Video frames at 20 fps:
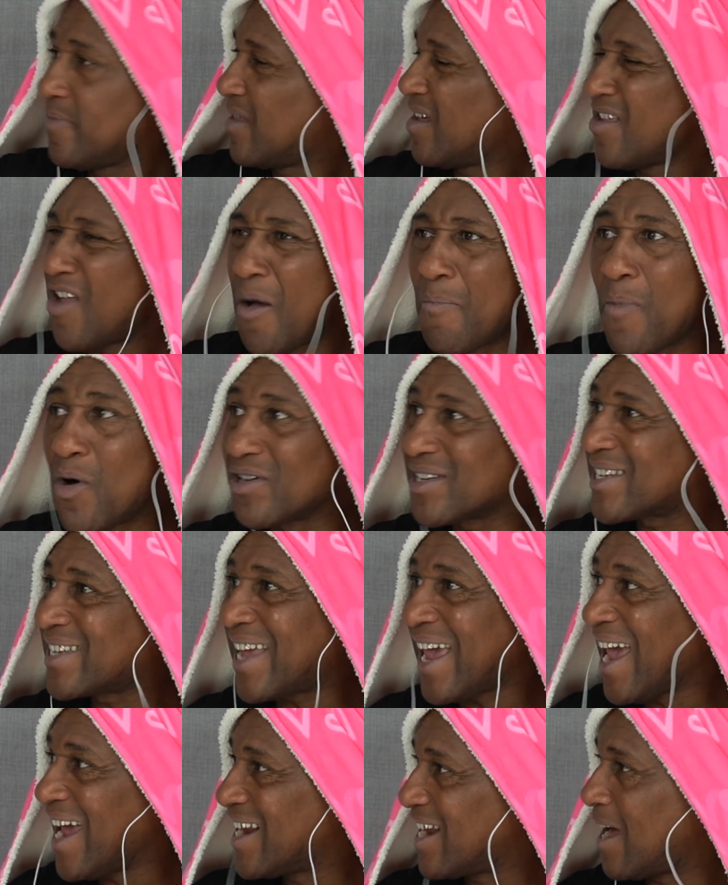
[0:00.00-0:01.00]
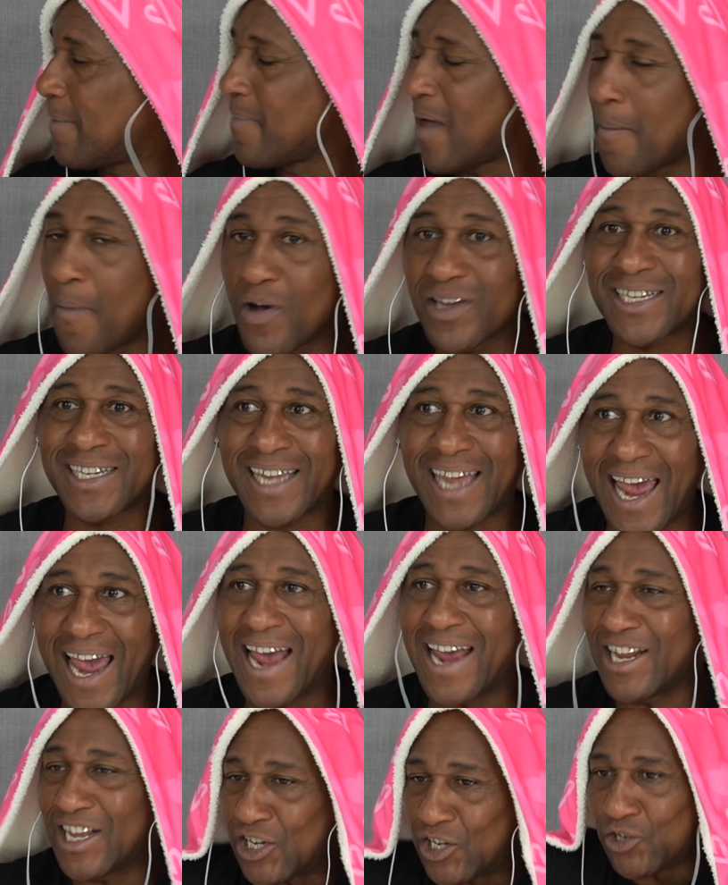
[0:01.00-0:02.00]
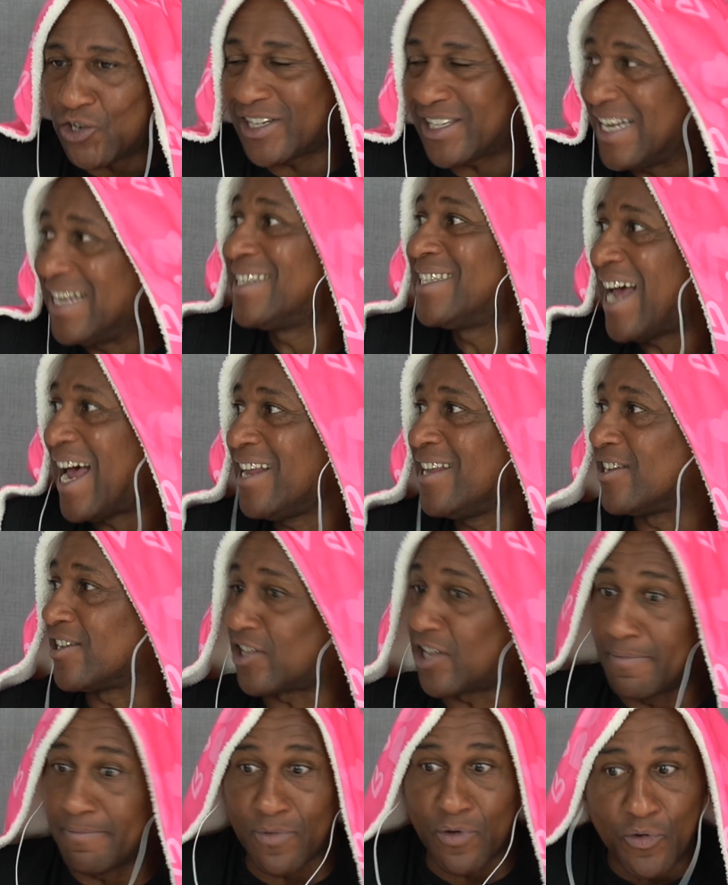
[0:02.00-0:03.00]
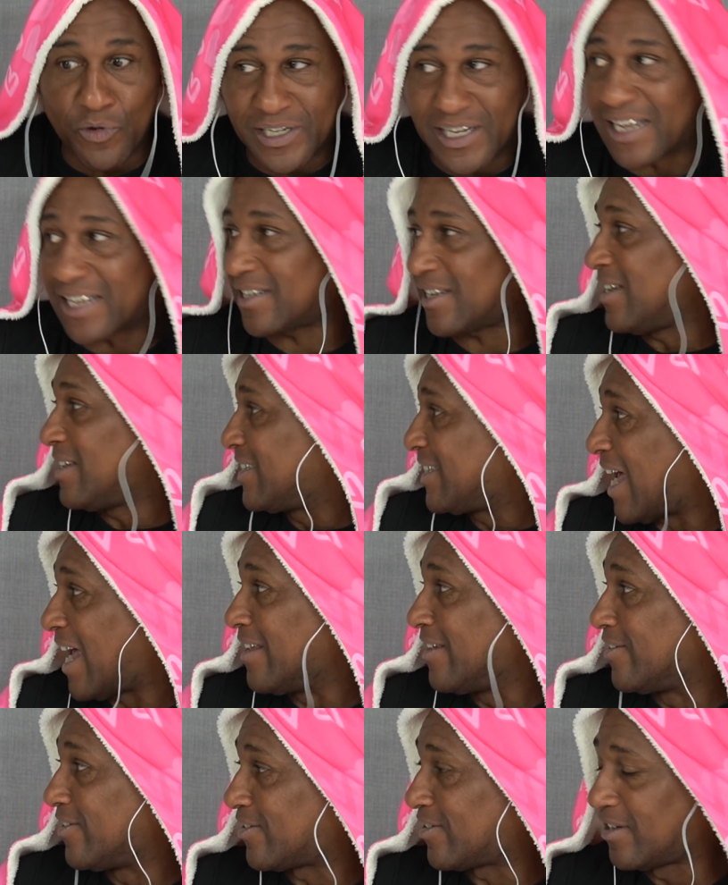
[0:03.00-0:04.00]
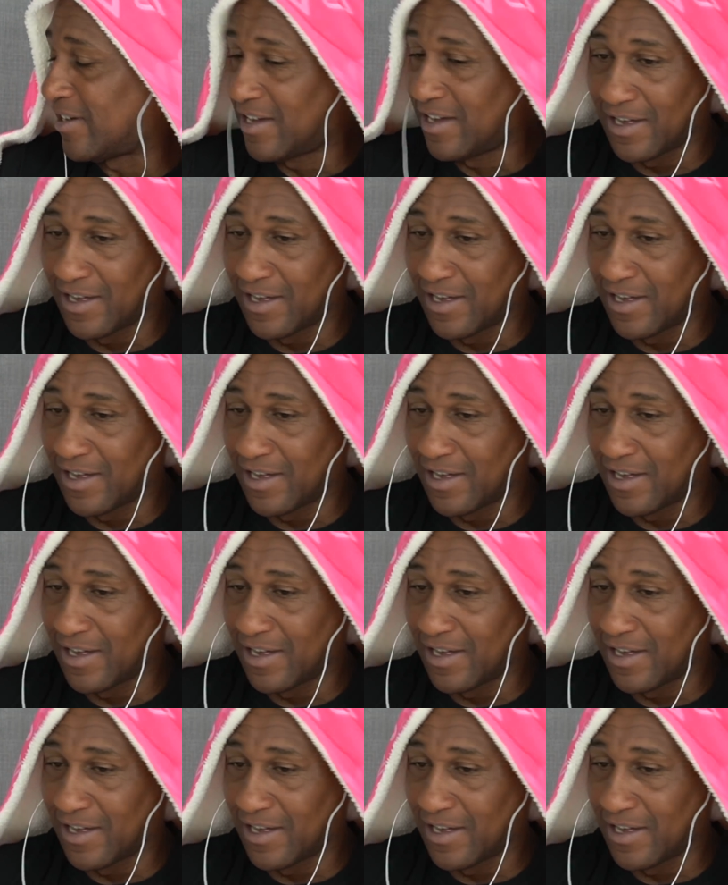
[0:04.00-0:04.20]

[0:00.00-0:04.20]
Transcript: I'm not scared. I'm not scared. It's just intense. The music's intense.